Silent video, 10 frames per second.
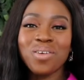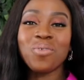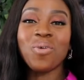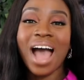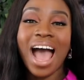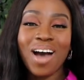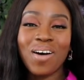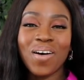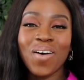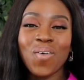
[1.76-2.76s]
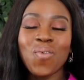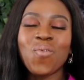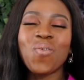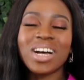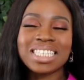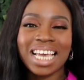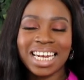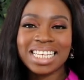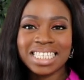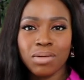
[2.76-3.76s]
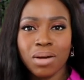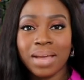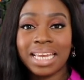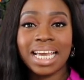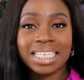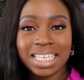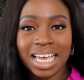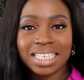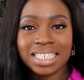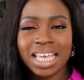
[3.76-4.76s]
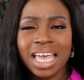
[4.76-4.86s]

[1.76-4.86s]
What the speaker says: Wow, what can I say about my next guest?